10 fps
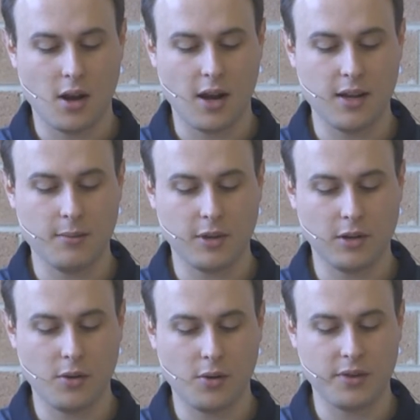I am the
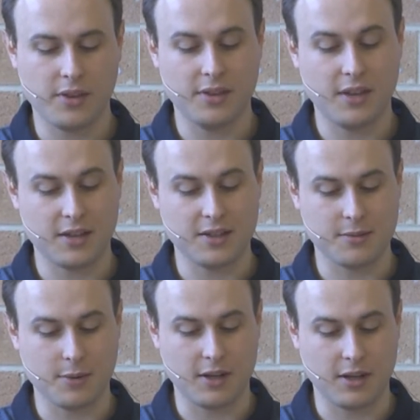Lord, that
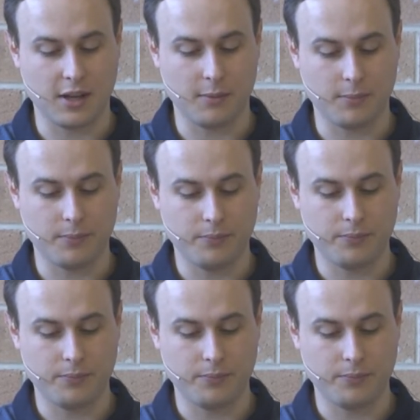is my name.